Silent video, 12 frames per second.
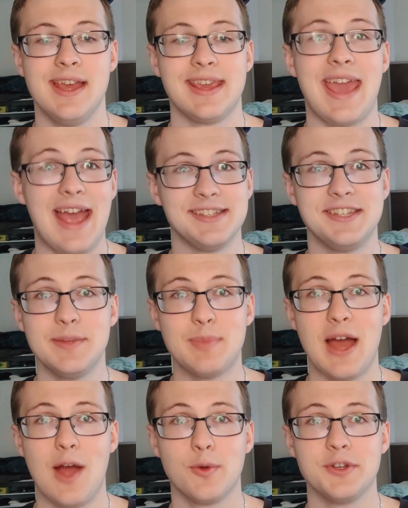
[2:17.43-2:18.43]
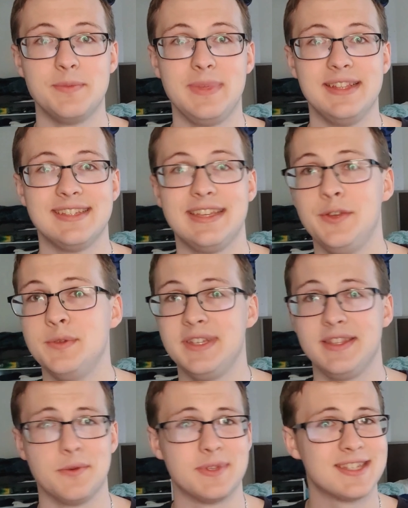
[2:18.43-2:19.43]
Casting powers means
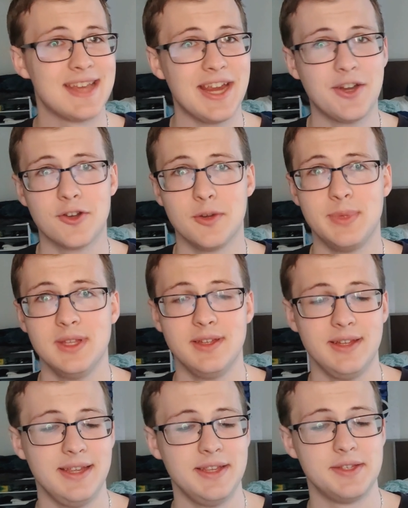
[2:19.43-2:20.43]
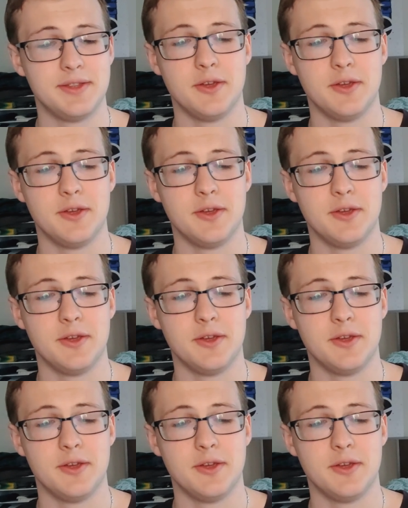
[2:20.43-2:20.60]
using those psyker abilities,